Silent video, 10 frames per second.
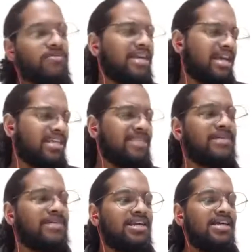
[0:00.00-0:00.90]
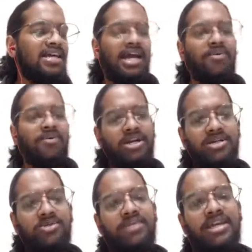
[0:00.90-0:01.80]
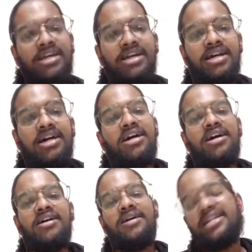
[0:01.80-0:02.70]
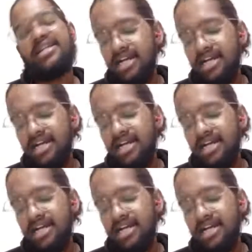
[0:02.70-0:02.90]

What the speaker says: But except that, I want to be a